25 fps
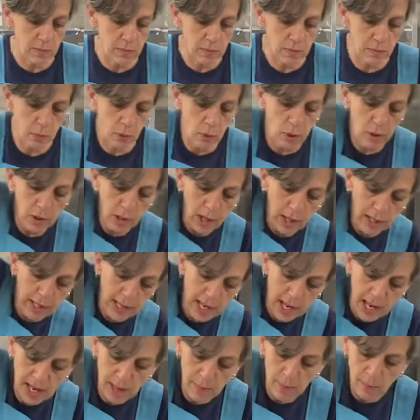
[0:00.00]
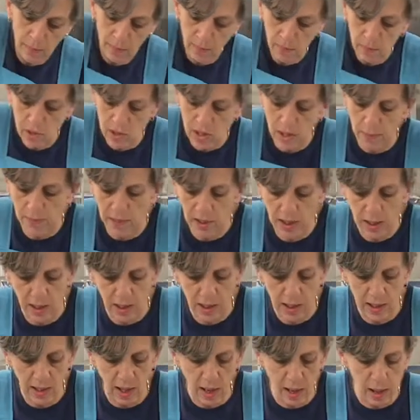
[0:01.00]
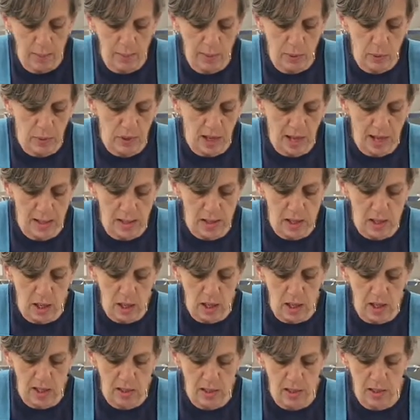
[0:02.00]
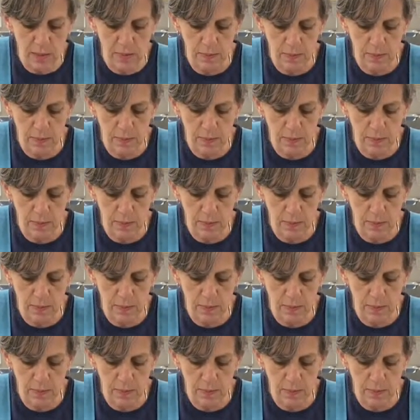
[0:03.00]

or a game, something like that, about that size.